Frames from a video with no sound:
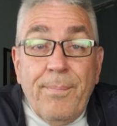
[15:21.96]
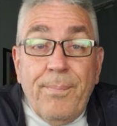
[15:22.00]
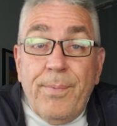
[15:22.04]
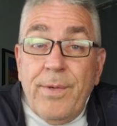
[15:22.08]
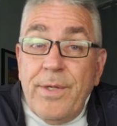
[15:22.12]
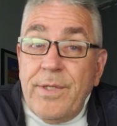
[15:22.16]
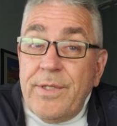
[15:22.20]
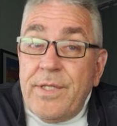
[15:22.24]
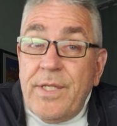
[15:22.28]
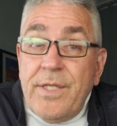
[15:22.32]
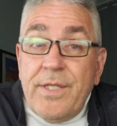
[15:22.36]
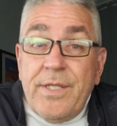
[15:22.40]

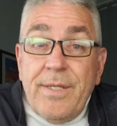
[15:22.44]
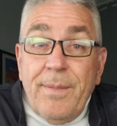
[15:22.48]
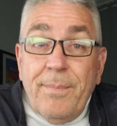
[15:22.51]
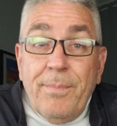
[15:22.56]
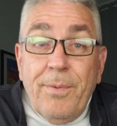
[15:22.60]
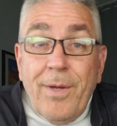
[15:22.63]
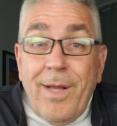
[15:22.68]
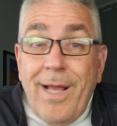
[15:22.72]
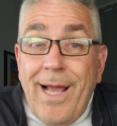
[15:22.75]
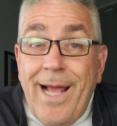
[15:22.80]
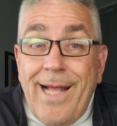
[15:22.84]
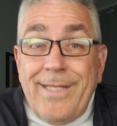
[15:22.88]
It's a
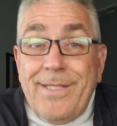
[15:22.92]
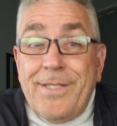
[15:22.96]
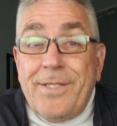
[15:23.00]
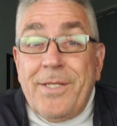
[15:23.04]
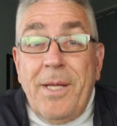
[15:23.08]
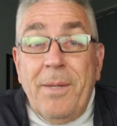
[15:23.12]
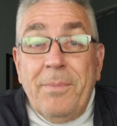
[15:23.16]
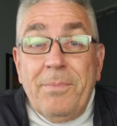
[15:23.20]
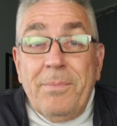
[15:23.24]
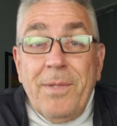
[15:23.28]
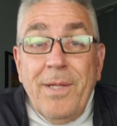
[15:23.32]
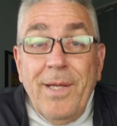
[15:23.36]
simple
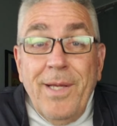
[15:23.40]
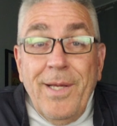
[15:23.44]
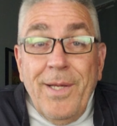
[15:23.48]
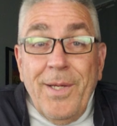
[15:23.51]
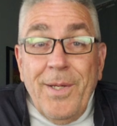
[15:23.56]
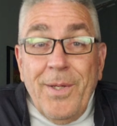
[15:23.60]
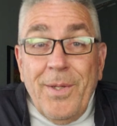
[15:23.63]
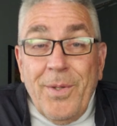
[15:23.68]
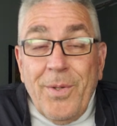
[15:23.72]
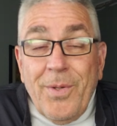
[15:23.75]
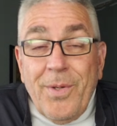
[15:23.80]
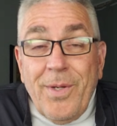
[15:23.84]
concept,
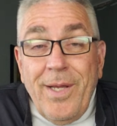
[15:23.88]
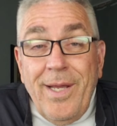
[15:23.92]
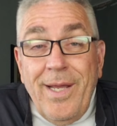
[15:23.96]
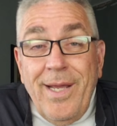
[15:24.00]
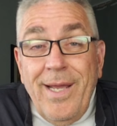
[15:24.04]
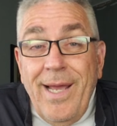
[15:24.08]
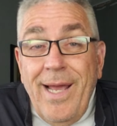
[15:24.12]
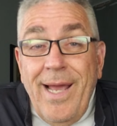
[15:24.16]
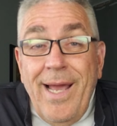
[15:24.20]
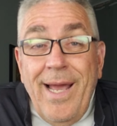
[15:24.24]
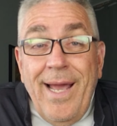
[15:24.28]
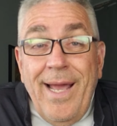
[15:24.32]
okay?
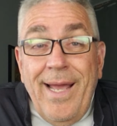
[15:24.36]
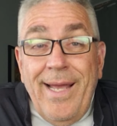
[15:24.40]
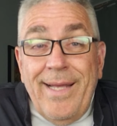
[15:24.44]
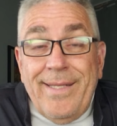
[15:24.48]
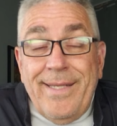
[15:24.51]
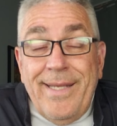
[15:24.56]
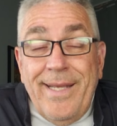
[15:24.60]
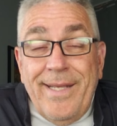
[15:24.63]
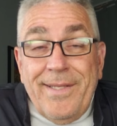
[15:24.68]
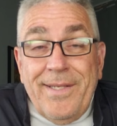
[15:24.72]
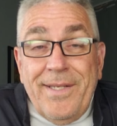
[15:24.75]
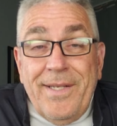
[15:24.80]
At
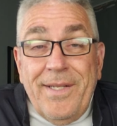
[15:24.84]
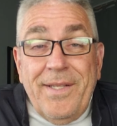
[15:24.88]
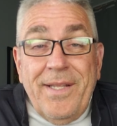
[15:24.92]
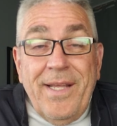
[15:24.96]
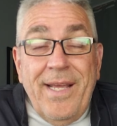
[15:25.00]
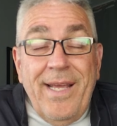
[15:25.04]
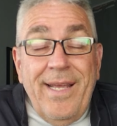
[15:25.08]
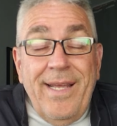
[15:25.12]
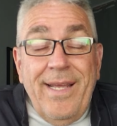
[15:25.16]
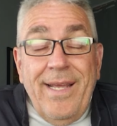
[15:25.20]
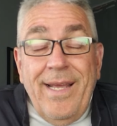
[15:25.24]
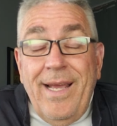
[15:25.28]
the end of the
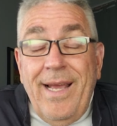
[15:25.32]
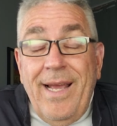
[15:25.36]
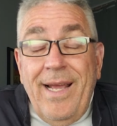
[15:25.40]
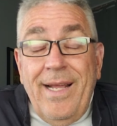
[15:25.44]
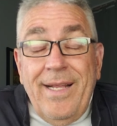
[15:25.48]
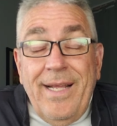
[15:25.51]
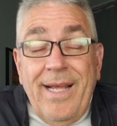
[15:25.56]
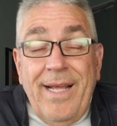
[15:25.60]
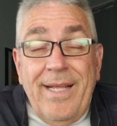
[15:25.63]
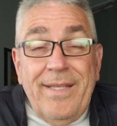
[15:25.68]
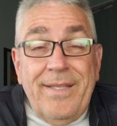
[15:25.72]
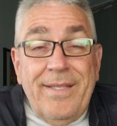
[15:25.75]
day,
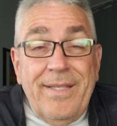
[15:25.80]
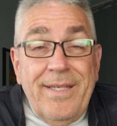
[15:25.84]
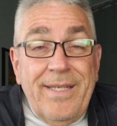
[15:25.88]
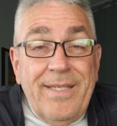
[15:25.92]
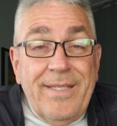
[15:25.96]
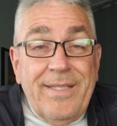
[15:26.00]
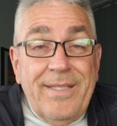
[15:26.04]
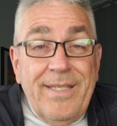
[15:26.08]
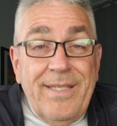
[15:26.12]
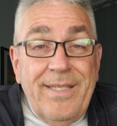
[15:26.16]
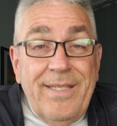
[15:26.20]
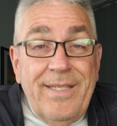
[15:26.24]
I
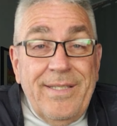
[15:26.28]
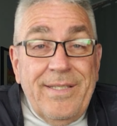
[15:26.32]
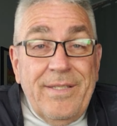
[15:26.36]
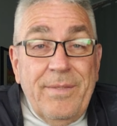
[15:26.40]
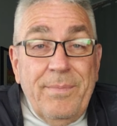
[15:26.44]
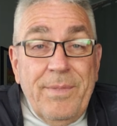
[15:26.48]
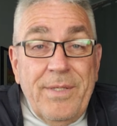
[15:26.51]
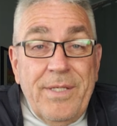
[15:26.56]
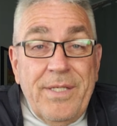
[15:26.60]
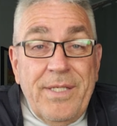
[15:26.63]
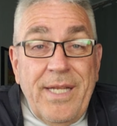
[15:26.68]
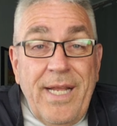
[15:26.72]
think that it's a
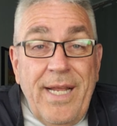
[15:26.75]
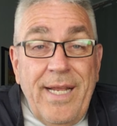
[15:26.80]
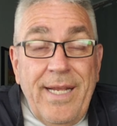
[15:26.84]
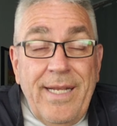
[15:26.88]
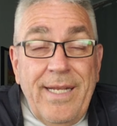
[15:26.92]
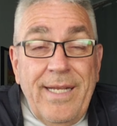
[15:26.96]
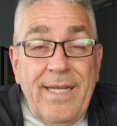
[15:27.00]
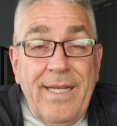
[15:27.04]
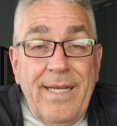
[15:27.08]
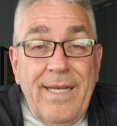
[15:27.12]
mistake.